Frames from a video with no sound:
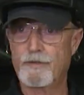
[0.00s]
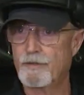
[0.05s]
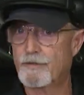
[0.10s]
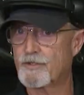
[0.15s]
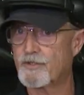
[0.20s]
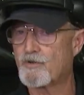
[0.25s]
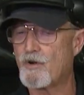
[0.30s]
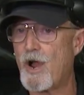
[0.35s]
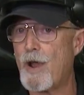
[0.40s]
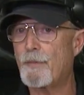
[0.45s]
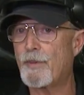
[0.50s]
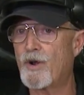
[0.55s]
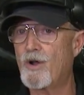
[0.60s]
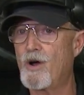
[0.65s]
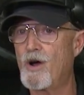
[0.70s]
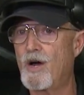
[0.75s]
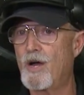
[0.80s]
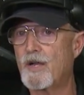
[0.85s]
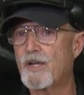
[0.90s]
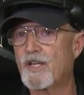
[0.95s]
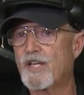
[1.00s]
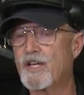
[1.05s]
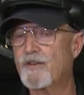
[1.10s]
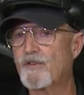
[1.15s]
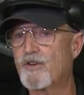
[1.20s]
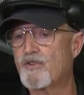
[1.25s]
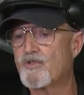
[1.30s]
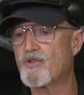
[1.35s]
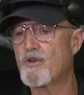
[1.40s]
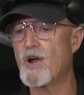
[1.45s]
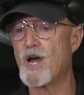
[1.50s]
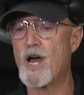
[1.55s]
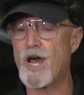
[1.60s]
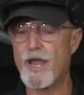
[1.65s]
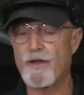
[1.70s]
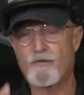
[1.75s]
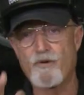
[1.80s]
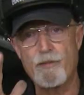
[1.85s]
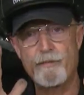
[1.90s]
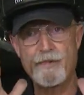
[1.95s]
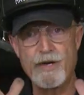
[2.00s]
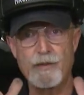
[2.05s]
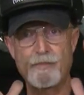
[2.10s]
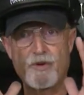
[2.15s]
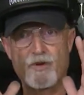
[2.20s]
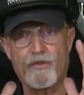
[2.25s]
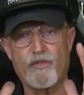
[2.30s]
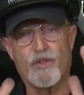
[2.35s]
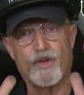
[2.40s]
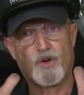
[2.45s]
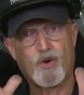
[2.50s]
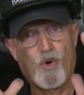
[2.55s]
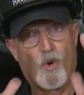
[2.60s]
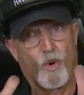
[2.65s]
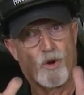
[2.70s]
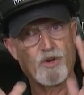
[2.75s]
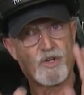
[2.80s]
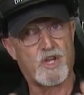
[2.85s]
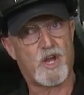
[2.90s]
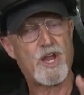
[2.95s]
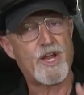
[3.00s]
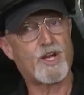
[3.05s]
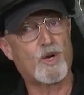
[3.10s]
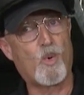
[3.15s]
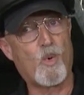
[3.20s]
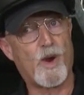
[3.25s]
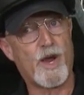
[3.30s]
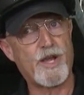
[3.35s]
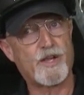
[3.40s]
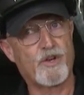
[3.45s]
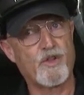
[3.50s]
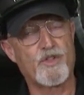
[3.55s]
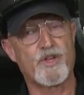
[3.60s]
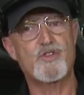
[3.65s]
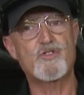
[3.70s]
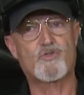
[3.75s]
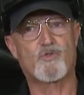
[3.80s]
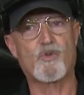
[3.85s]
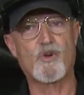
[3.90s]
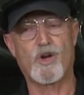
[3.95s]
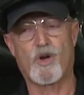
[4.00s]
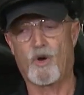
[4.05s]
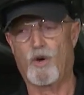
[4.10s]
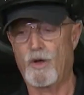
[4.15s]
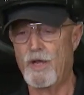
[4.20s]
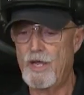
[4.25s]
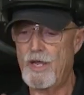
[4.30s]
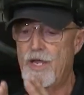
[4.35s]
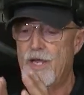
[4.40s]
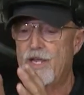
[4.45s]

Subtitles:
Strap it on, give it a try. Remember, the core takeaway to this drill